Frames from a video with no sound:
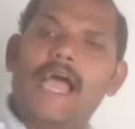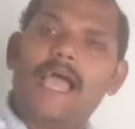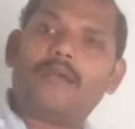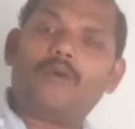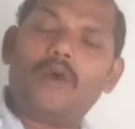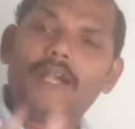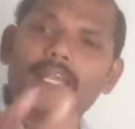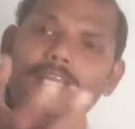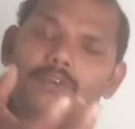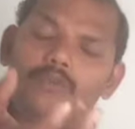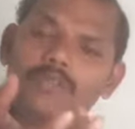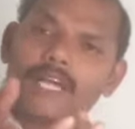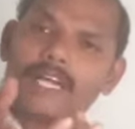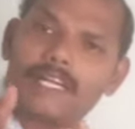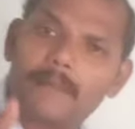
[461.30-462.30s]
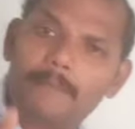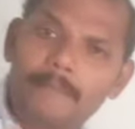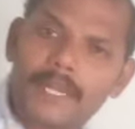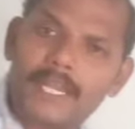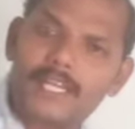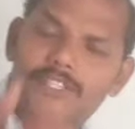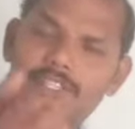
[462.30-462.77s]
according to the
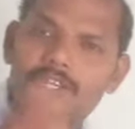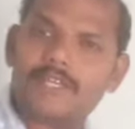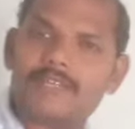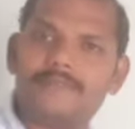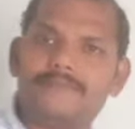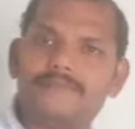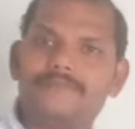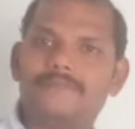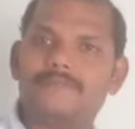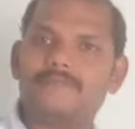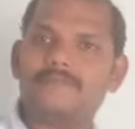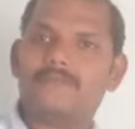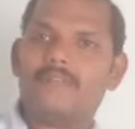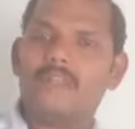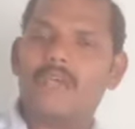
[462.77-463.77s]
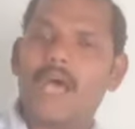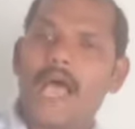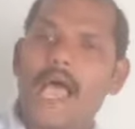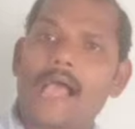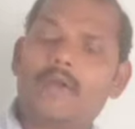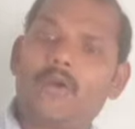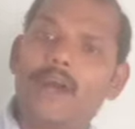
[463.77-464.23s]
temperature,
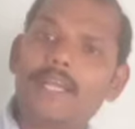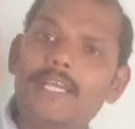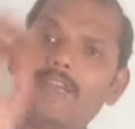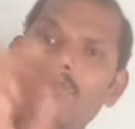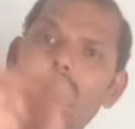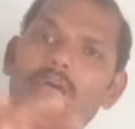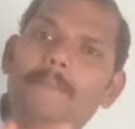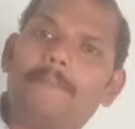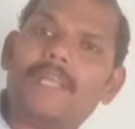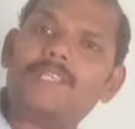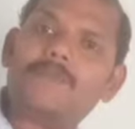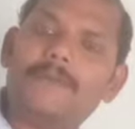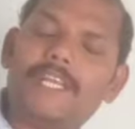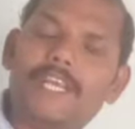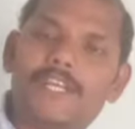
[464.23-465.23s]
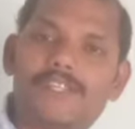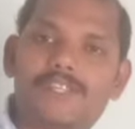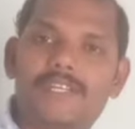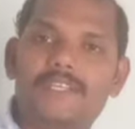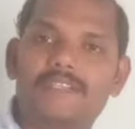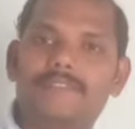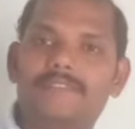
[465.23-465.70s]
according to the
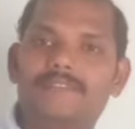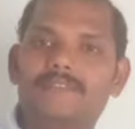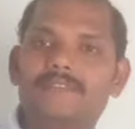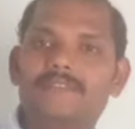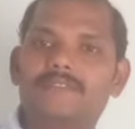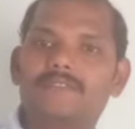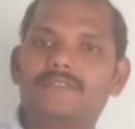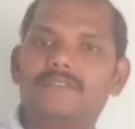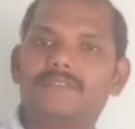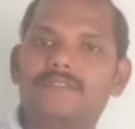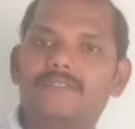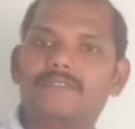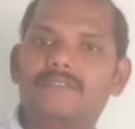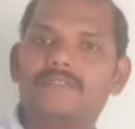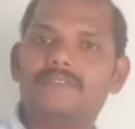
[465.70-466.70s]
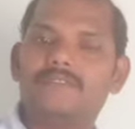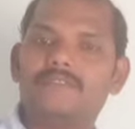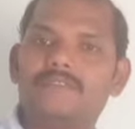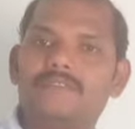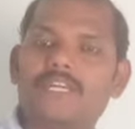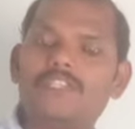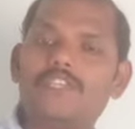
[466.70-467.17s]
precipitation,
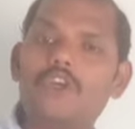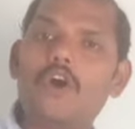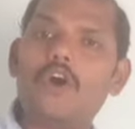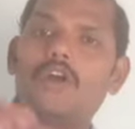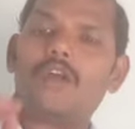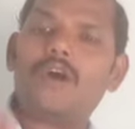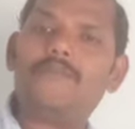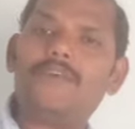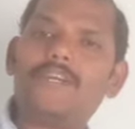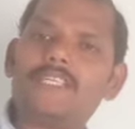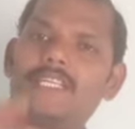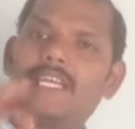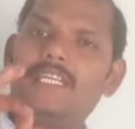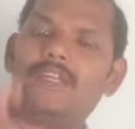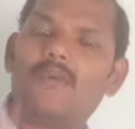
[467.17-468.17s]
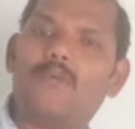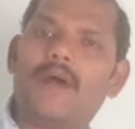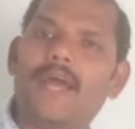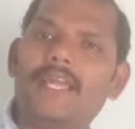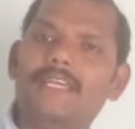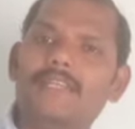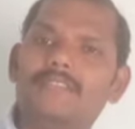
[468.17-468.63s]
the geographers can
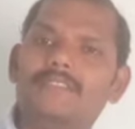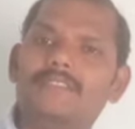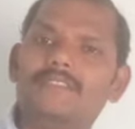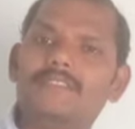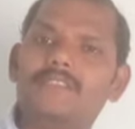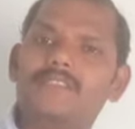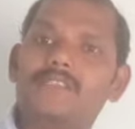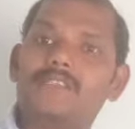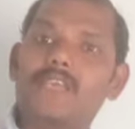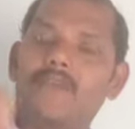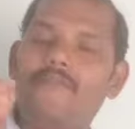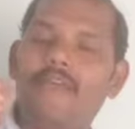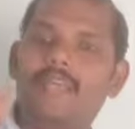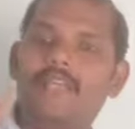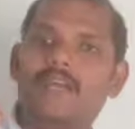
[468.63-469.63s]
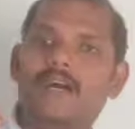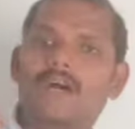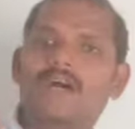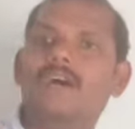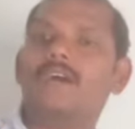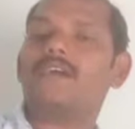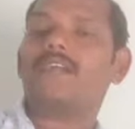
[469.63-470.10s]
divide 7
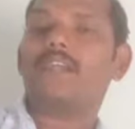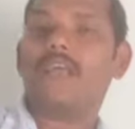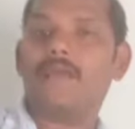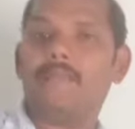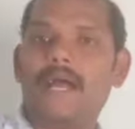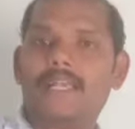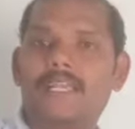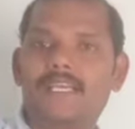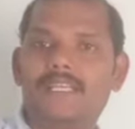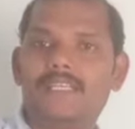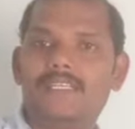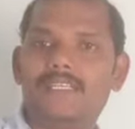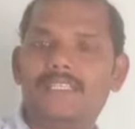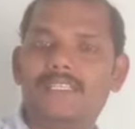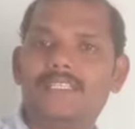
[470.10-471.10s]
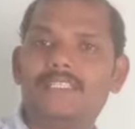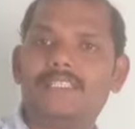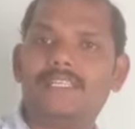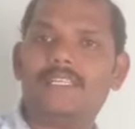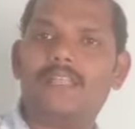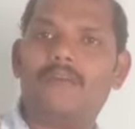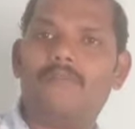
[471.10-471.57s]
climatical
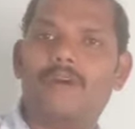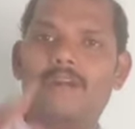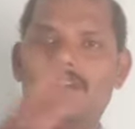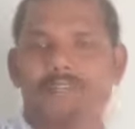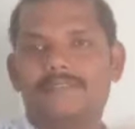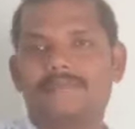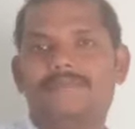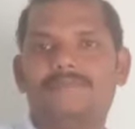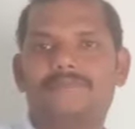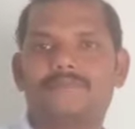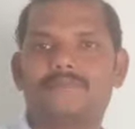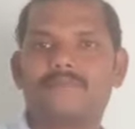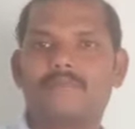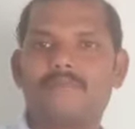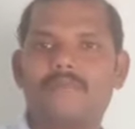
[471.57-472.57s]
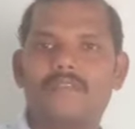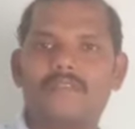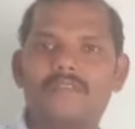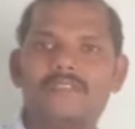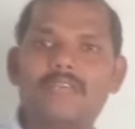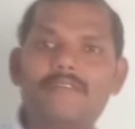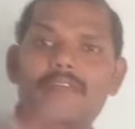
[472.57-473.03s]
regions in the world.
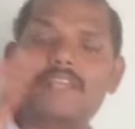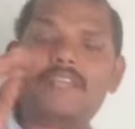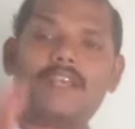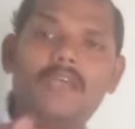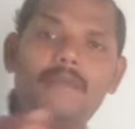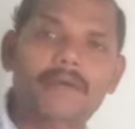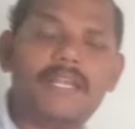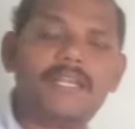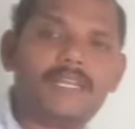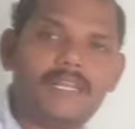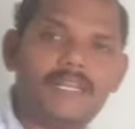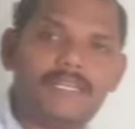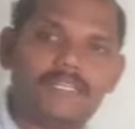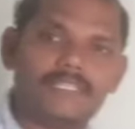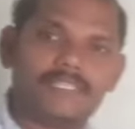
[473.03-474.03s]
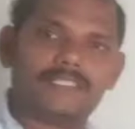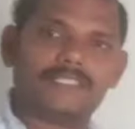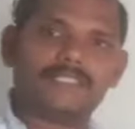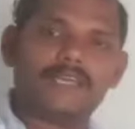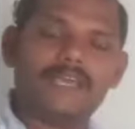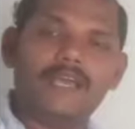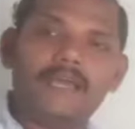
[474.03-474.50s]
7 climatical
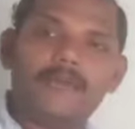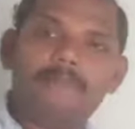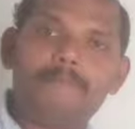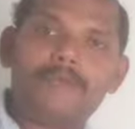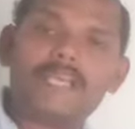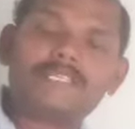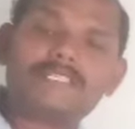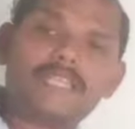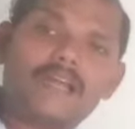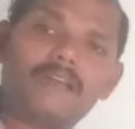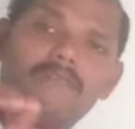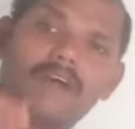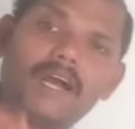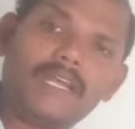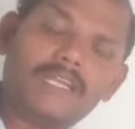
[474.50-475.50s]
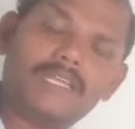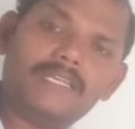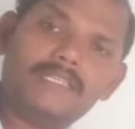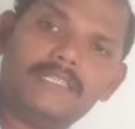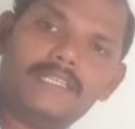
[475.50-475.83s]
regions. Based on what?